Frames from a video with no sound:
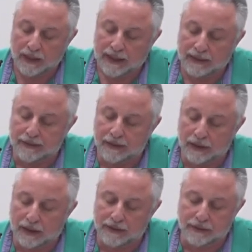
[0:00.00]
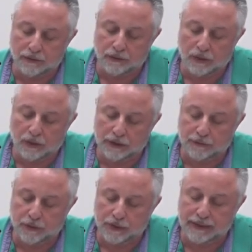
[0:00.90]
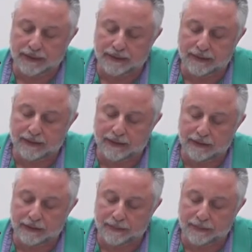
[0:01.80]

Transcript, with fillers: Hence the lasting role that Freud's case studies